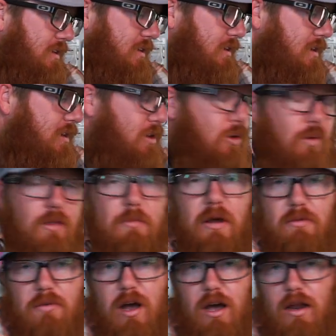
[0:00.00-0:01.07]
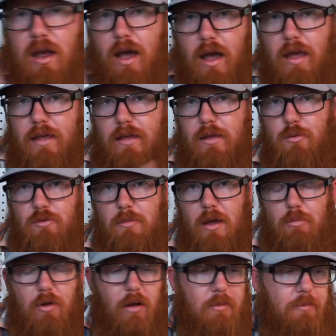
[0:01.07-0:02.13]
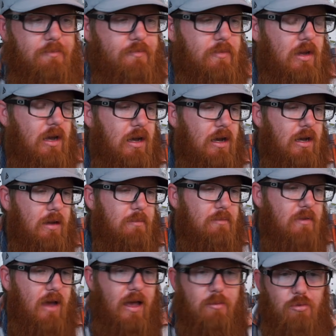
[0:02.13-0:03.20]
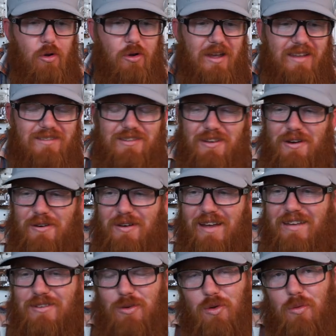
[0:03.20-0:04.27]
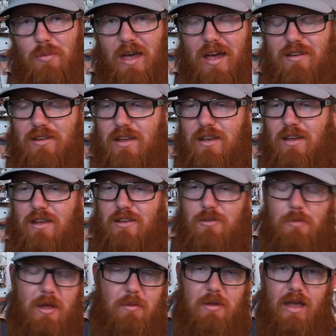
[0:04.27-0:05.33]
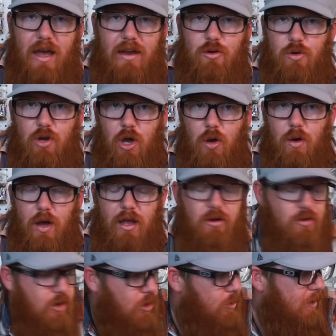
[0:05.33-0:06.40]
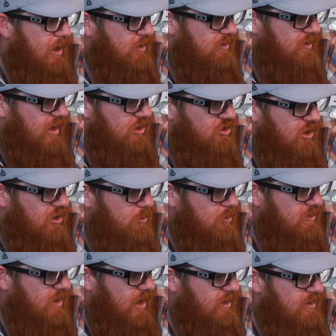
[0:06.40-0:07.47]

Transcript: you know, with my rod, I it was my problem. Um, I broke it, so I told them that. Maybe, I don't know. I don't know about Sage one hundred percent